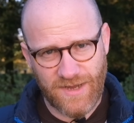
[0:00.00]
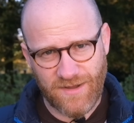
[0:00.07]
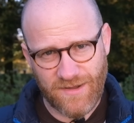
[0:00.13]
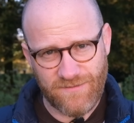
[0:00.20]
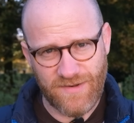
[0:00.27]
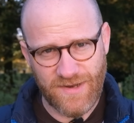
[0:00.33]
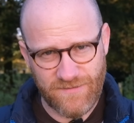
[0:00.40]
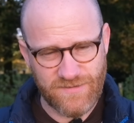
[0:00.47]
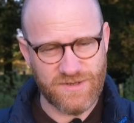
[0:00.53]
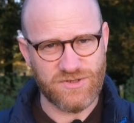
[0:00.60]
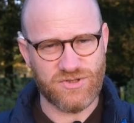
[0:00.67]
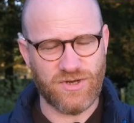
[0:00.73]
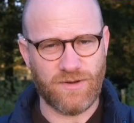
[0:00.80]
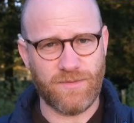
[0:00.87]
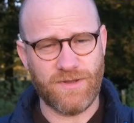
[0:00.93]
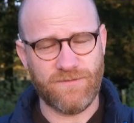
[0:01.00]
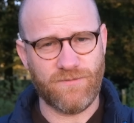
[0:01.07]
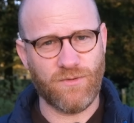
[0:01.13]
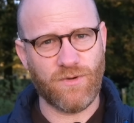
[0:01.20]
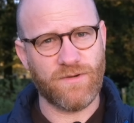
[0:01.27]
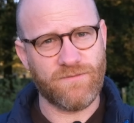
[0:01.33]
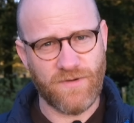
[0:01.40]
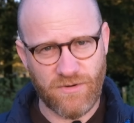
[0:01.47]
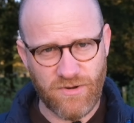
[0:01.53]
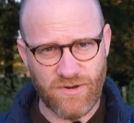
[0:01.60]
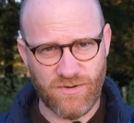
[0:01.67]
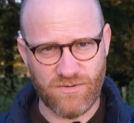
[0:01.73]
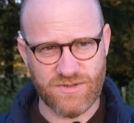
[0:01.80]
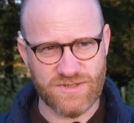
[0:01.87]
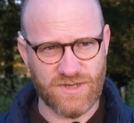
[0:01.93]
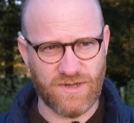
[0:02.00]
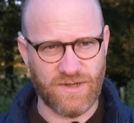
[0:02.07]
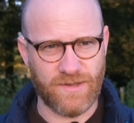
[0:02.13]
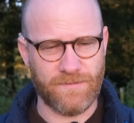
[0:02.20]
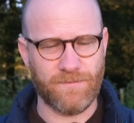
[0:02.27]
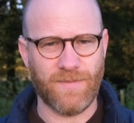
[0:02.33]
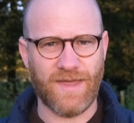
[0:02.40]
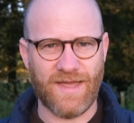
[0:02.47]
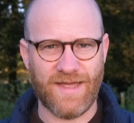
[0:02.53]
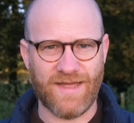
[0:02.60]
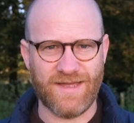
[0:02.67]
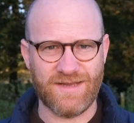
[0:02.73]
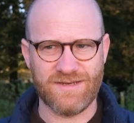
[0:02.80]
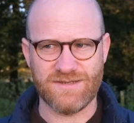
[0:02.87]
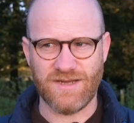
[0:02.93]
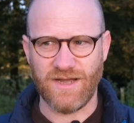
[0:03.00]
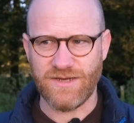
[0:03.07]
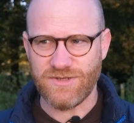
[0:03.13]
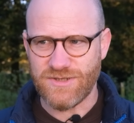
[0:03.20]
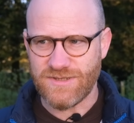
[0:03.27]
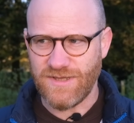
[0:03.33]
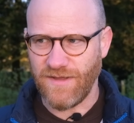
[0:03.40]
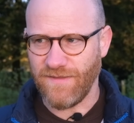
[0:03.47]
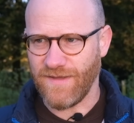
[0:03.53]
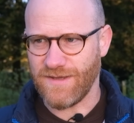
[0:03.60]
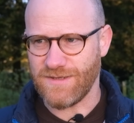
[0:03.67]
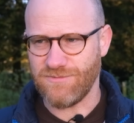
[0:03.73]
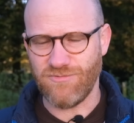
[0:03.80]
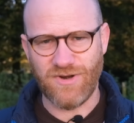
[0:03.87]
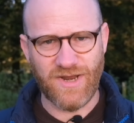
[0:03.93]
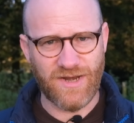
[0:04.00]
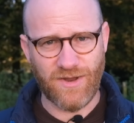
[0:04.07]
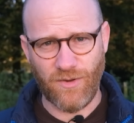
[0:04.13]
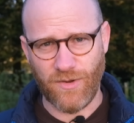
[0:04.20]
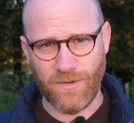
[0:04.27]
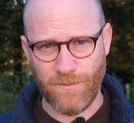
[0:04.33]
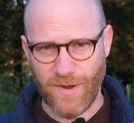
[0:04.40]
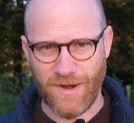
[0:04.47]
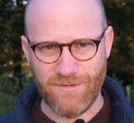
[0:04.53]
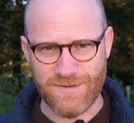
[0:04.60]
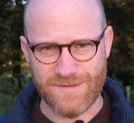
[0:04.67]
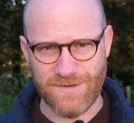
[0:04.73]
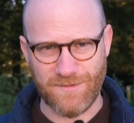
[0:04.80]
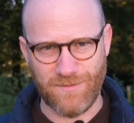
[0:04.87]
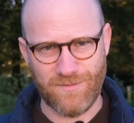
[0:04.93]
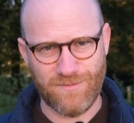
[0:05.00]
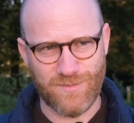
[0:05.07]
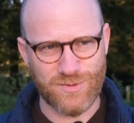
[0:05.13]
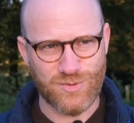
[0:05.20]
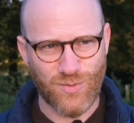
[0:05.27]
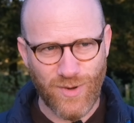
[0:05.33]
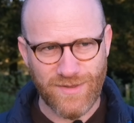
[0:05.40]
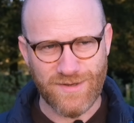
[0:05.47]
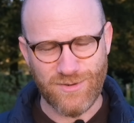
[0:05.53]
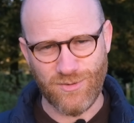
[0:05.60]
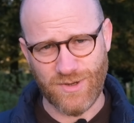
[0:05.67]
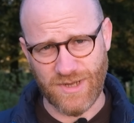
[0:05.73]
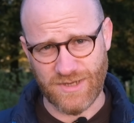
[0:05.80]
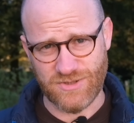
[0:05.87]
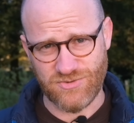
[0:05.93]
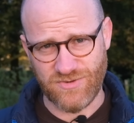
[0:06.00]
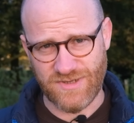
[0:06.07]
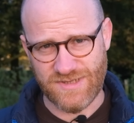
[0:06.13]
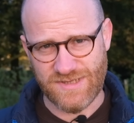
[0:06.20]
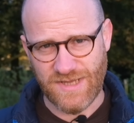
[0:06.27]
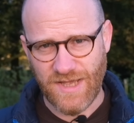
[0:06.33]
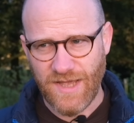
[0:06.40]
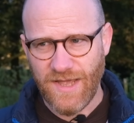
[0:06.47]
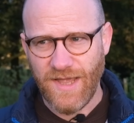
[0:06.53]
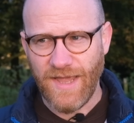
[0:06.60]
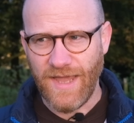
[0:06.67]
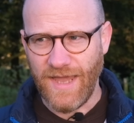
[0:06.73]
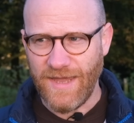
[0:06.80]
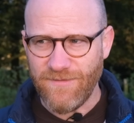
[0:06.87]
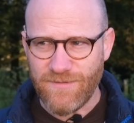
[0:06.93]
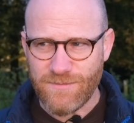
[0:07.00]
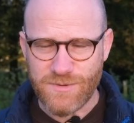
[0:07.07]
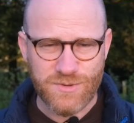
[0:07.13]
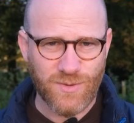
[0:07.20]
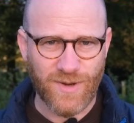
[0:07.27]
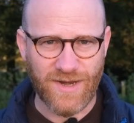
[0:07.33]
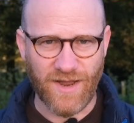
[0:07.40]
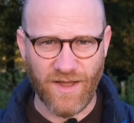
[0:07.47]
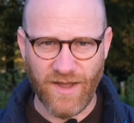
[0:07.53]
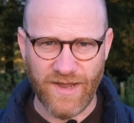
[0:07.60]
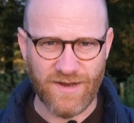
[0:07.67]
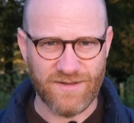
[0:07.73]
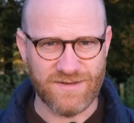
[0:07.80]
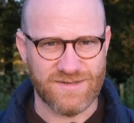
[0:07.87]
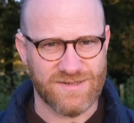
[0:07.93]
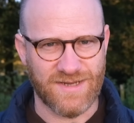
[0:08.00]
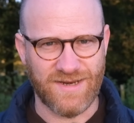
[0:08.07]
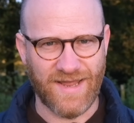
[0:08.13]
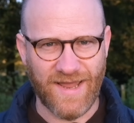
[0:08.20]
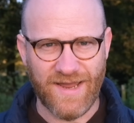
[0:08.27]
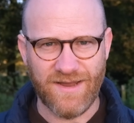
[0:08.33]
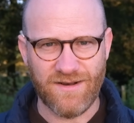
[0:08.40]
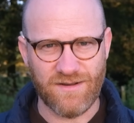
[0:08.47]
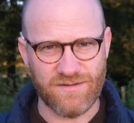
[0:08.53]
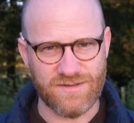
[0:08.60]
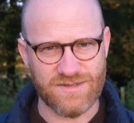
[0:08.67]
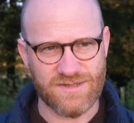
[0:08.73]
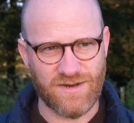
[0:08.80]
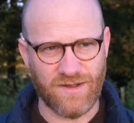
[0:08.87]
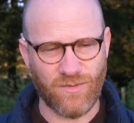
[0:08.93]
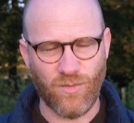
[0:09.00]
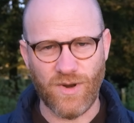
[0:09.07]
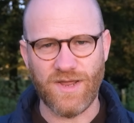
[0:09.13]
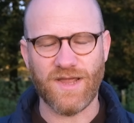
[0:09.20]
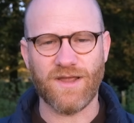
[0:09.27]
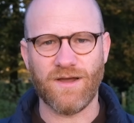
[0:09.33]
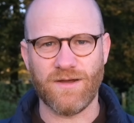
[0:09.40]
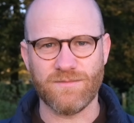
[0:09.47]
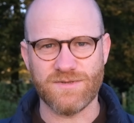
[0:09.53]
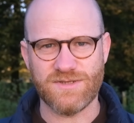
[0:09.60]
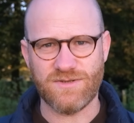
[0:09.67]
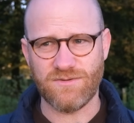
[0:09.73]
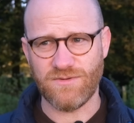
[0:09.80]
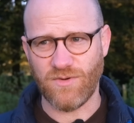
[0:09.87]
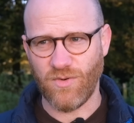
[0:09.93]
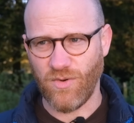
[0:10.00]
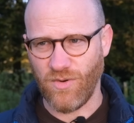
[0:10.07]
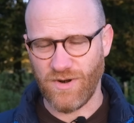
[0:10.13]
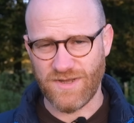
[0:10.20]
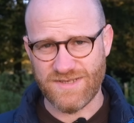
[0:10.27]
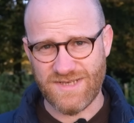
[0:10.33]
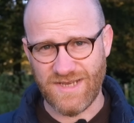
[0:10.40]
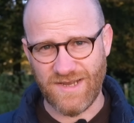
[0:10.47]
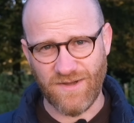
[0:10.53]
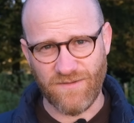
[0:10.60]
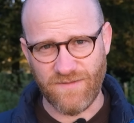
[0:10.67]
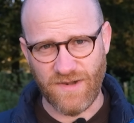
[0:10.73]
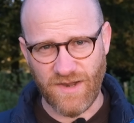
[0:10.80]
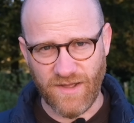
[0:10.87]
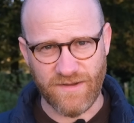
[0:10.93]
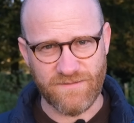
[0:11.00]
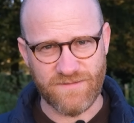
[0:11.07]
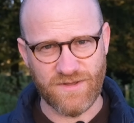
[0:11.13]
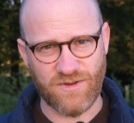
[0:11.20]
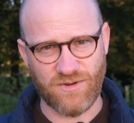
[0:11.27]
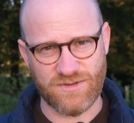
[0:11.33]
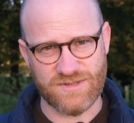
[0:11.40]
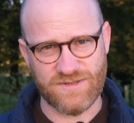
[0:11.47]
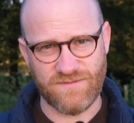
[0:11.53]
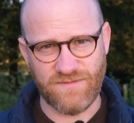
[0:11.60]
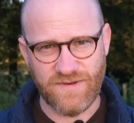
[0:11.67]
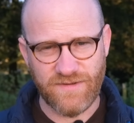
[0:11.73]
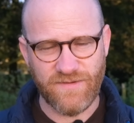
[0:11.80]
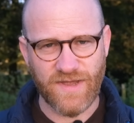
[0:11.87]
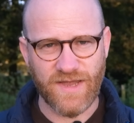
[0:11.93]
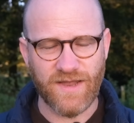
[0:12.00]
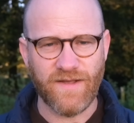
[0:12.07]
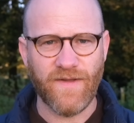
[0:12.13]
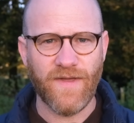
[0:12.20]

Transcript: I've lived in Germany for a very long time, and I just think there's really no comparison between the two countries, even between Ireland and England, like when it comes to the quality of life, the cost of living,